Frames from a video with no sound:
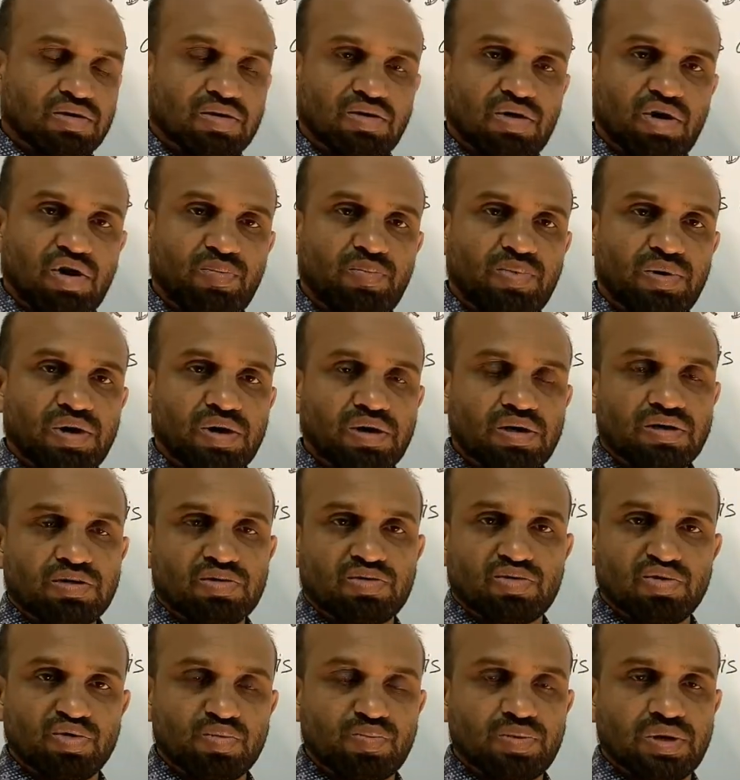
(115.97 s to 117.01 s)
copper
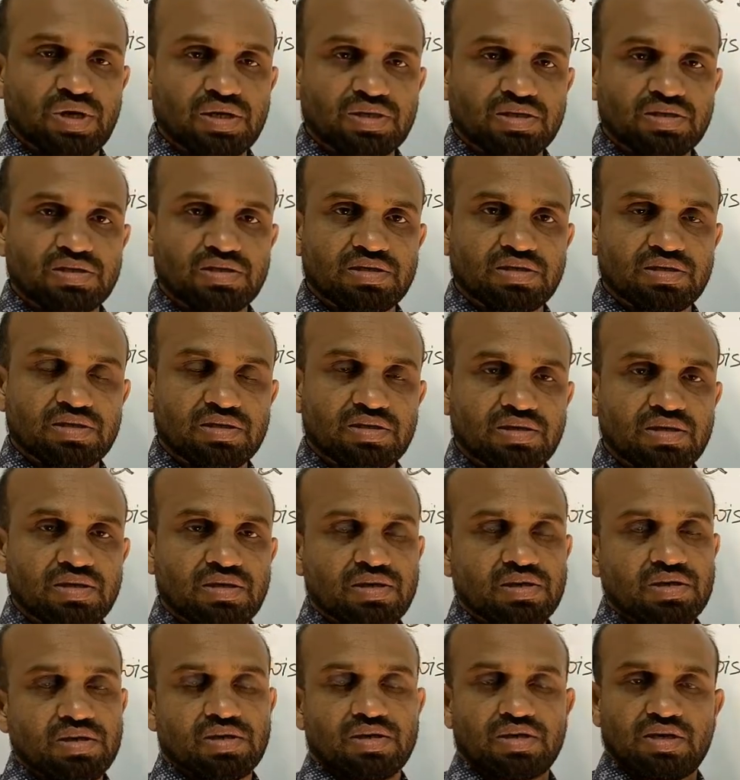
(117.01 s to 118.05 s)
2+,
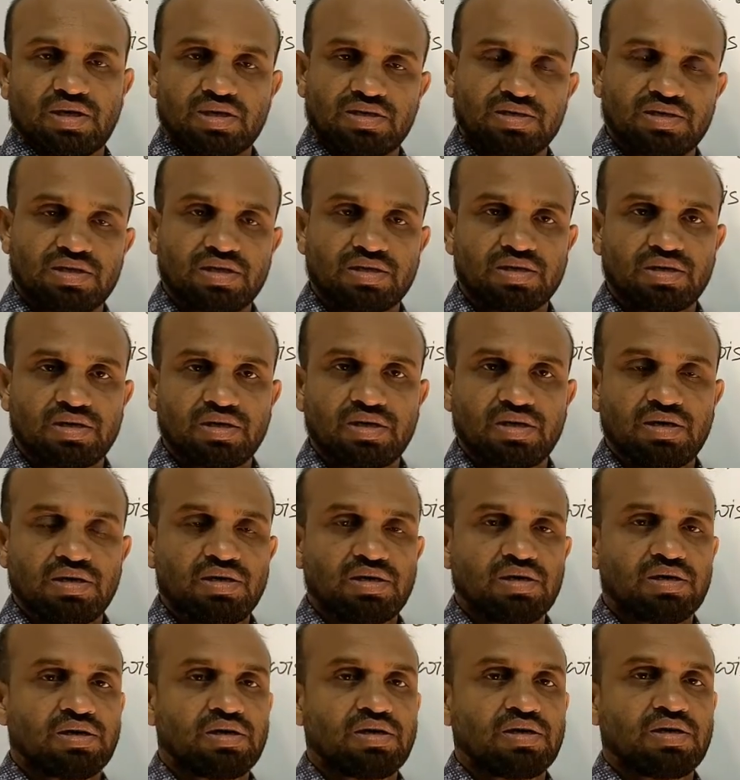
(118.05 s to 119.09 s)

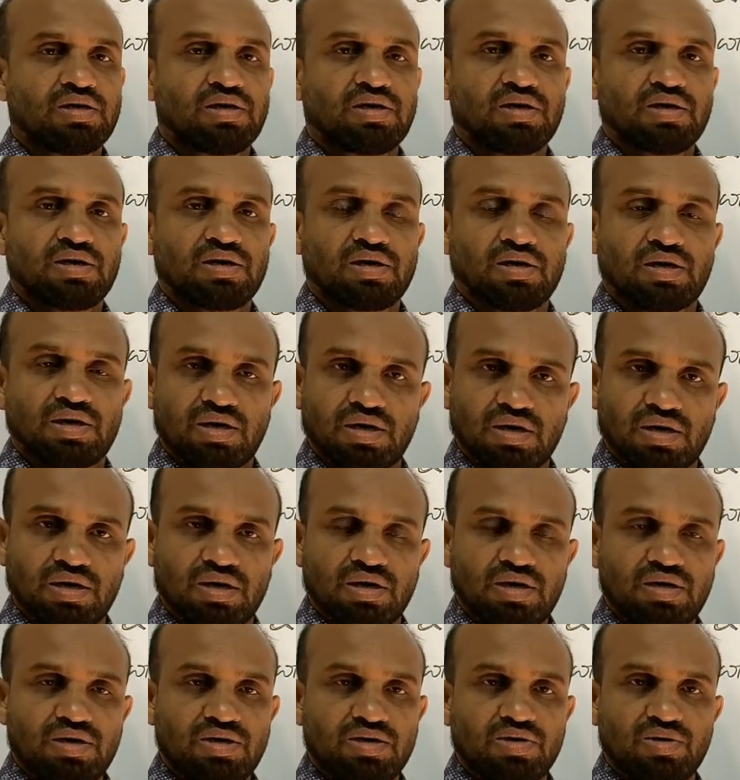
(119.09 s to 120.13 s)
etc.
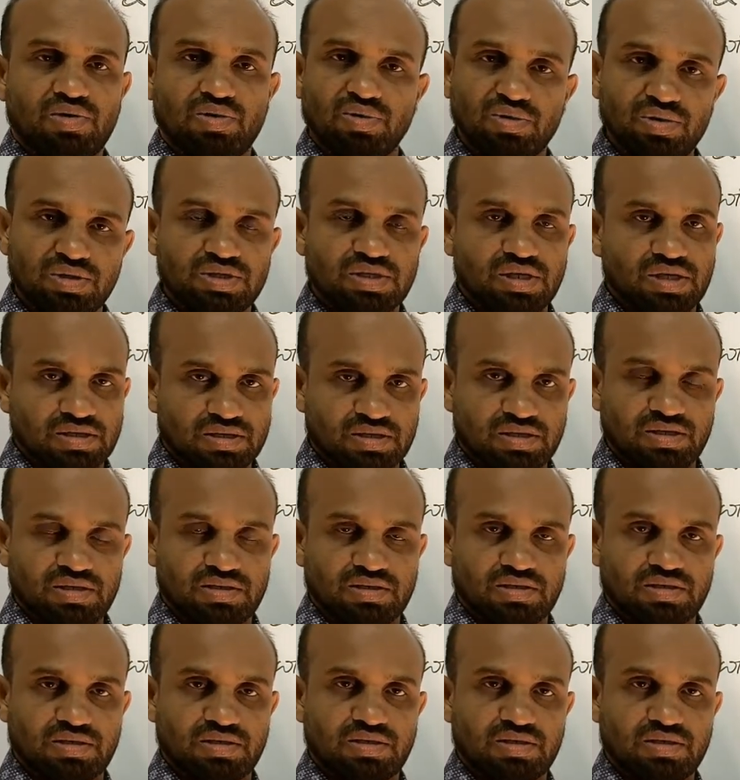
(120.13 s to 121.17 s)
are Lewis
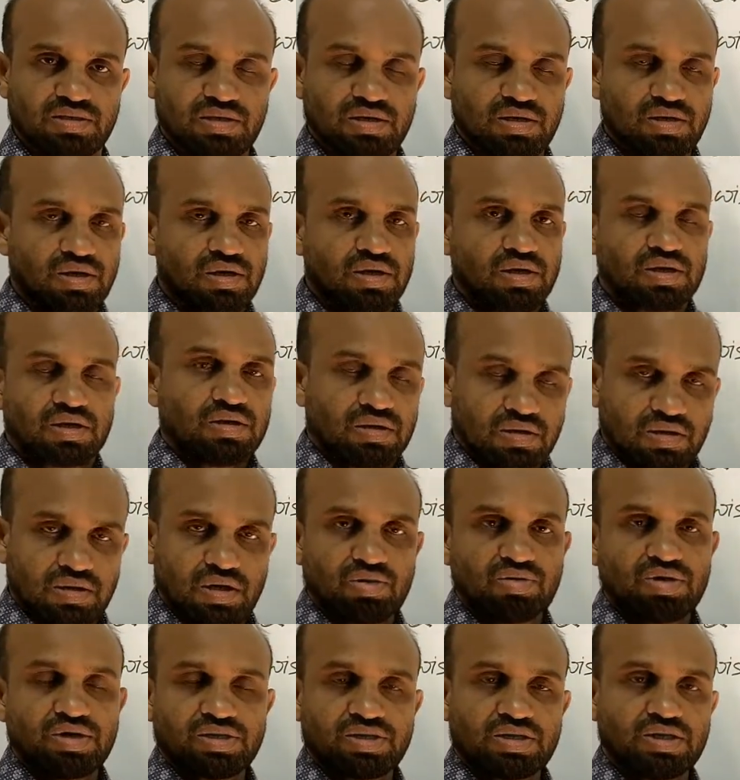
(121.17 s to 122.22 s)
acids.
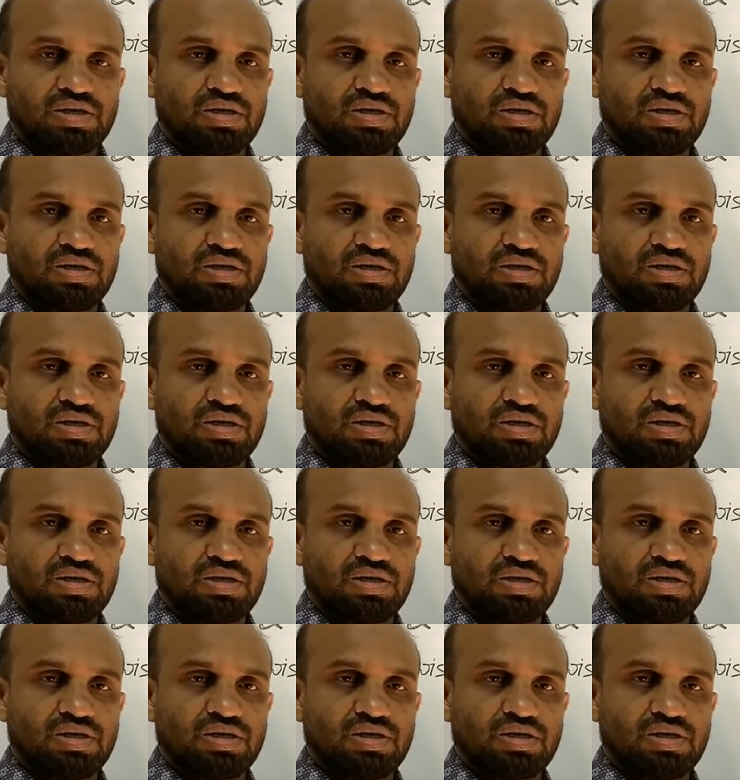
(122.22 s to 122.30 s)
Now let's